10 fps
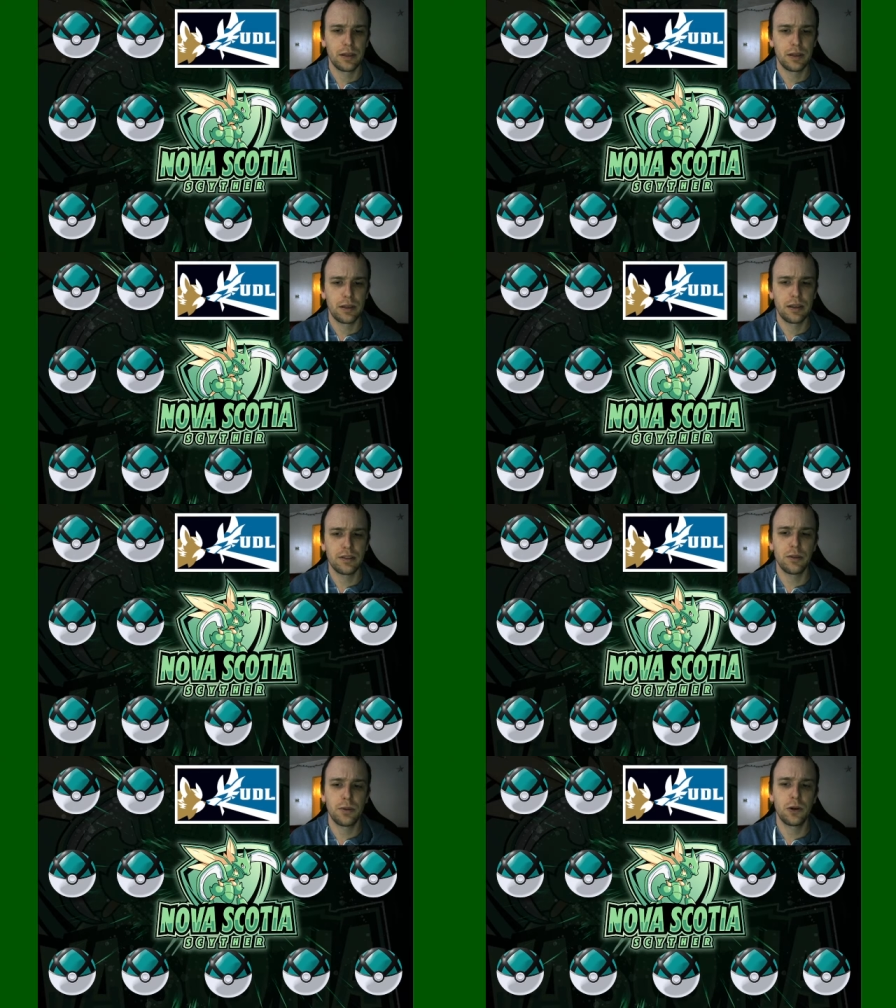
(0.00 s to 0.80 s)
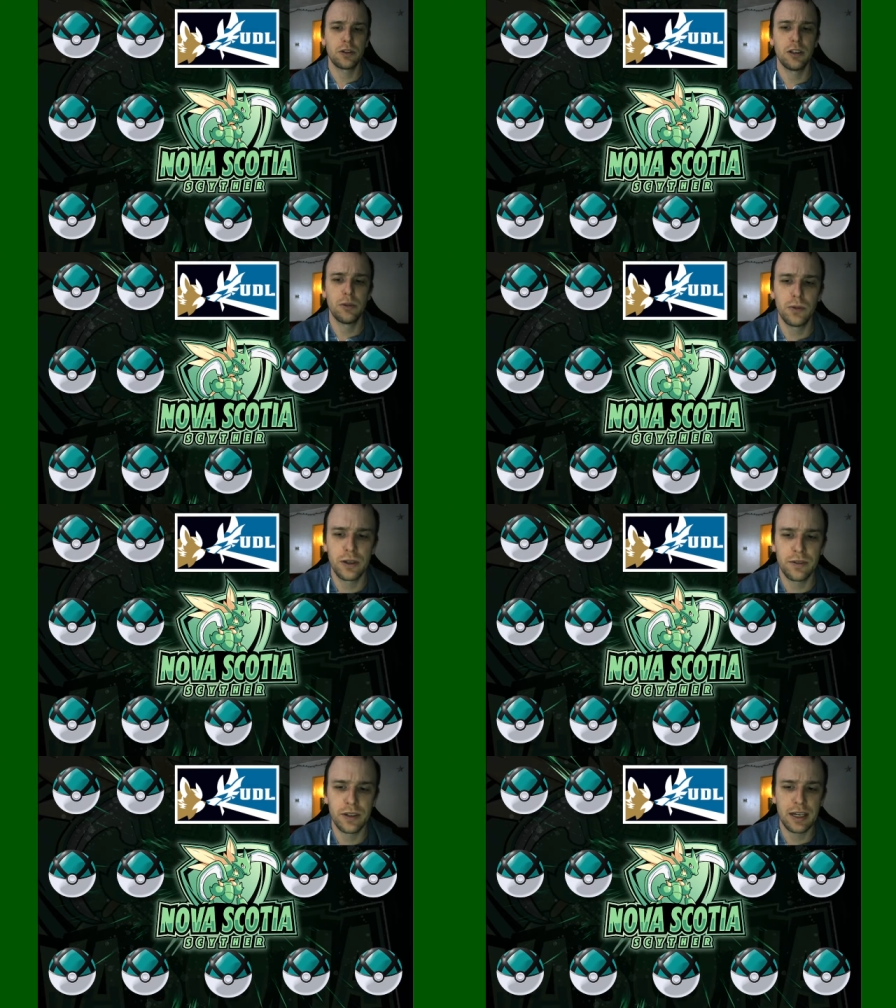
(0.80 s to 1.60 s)
gives our opponents a little bit
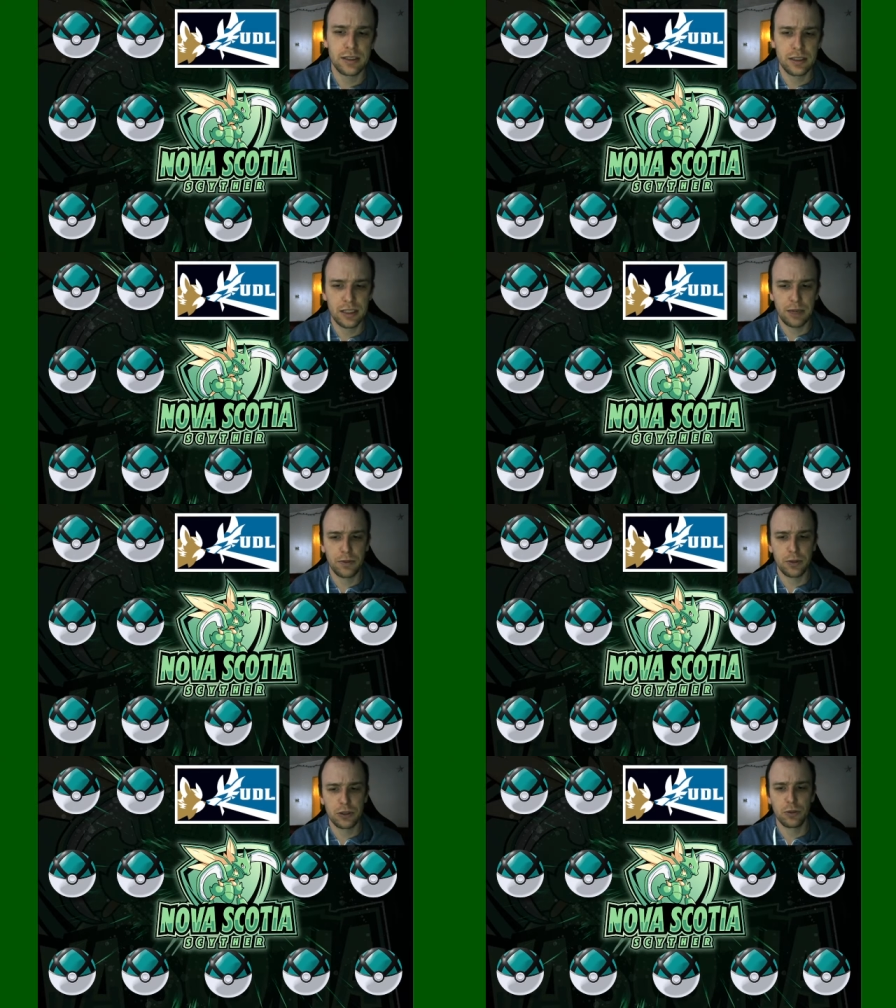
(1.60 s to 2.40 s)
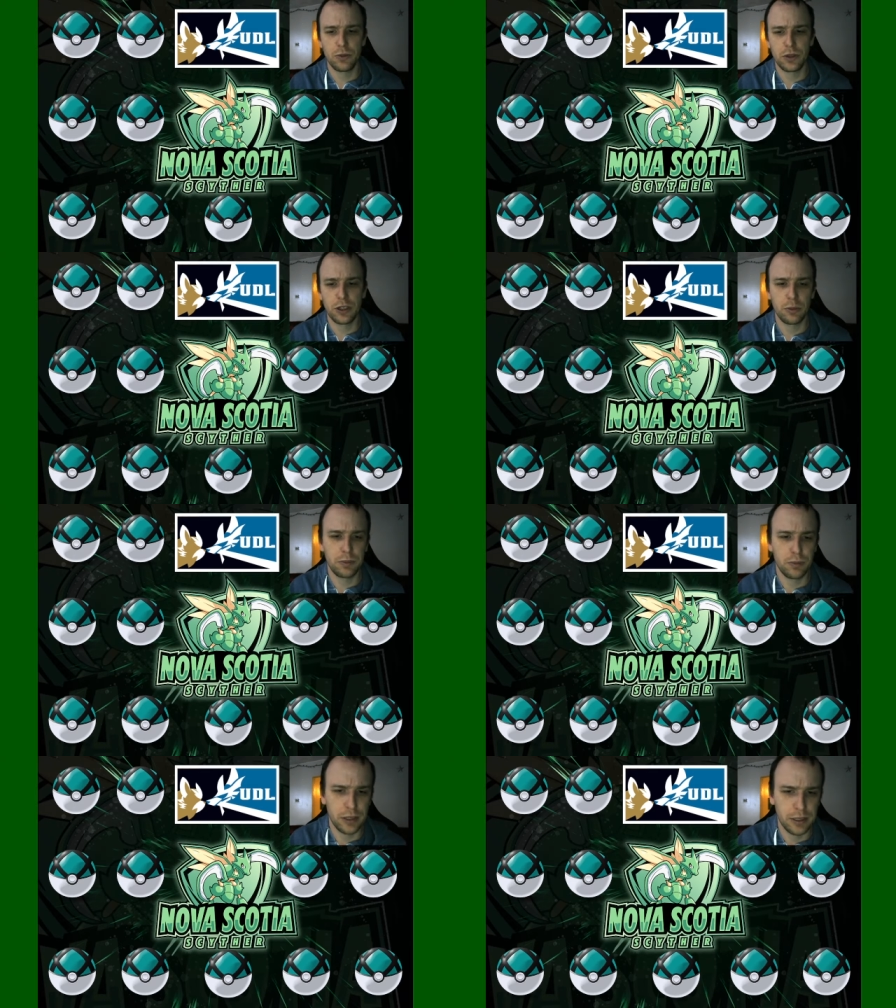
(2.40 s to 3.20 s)
more of a guessing game of which one we're going to be
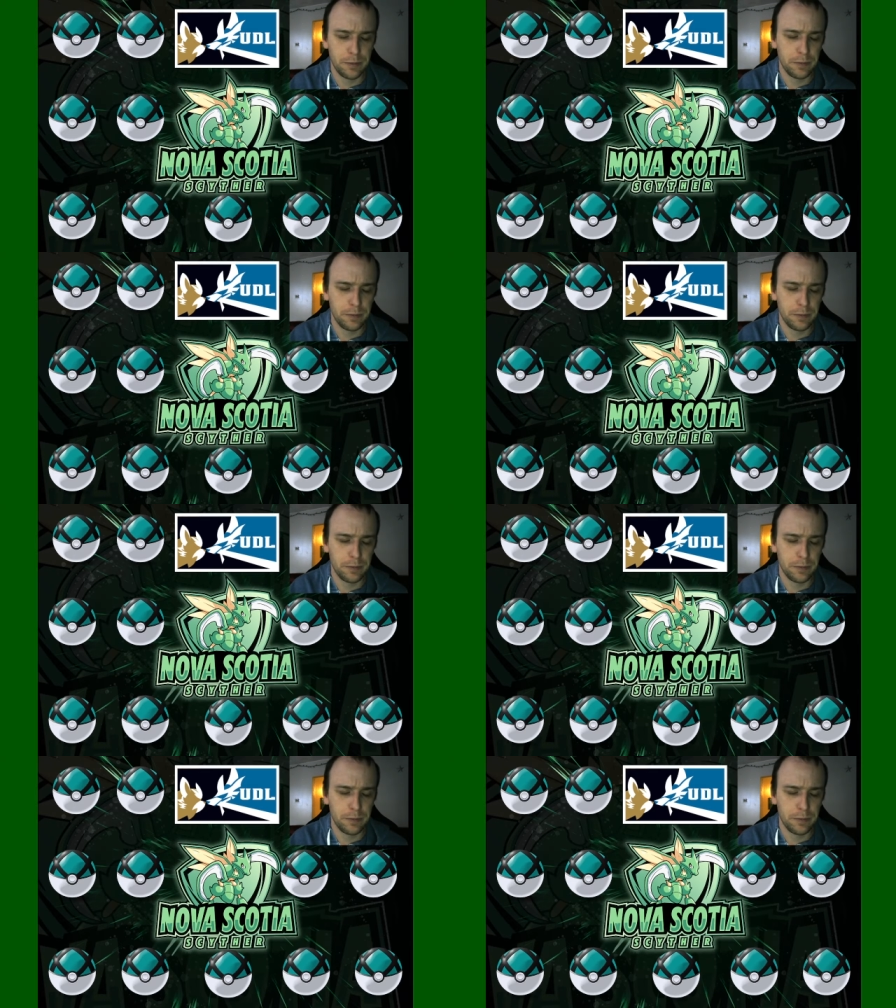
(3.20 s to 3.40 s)
bringing.